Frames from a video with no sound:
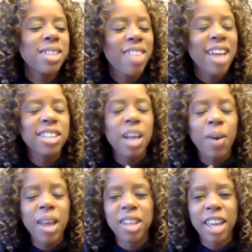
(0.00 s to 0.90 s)
And that's how
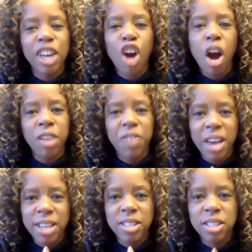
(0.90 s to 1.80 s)
I look at all of
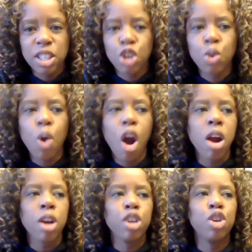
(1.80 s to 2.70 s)
us who
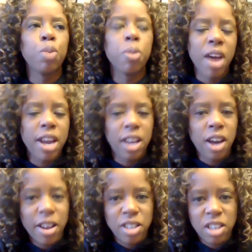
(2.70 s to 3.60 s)
are, you know, providing
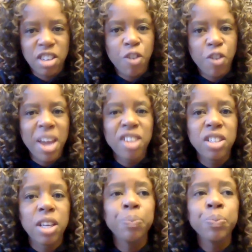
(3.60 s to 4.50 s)
content
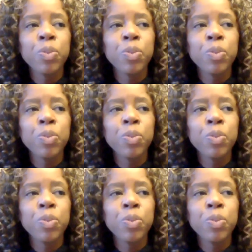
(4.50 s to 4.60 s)
information.